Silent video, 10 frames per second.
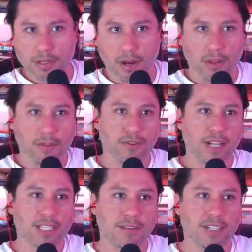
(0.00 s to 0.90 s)
All the
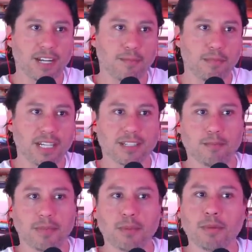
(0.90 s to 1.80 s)
friends have to come meet
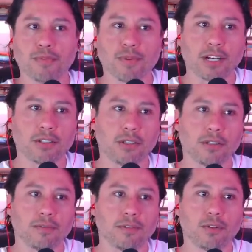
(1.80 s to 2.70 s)
some minimum threshold
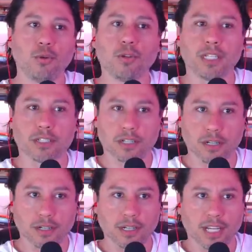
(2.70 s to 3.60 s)
of coolness to
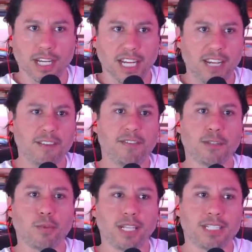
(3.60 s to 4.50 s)
her, even if
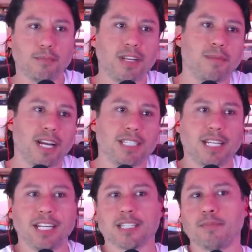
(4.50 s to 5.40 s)
he's willing to minimize
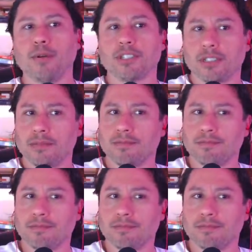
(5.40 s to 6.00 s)
any exposure?